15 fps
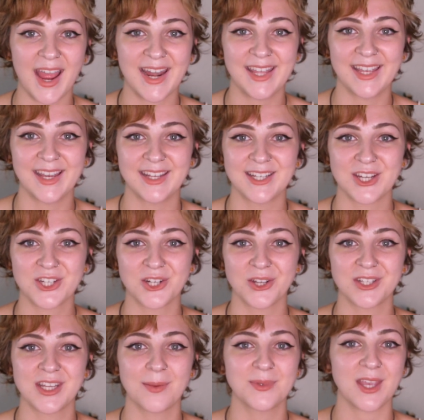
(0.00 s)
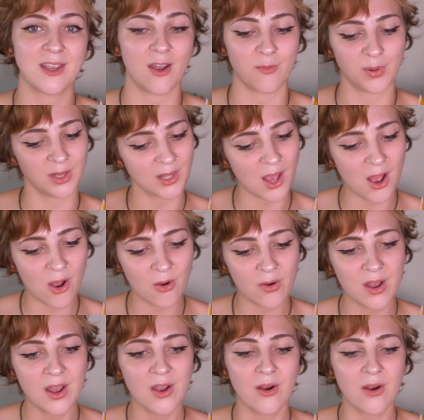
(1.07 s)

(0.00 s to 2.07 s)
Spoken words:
any additional tips that you have below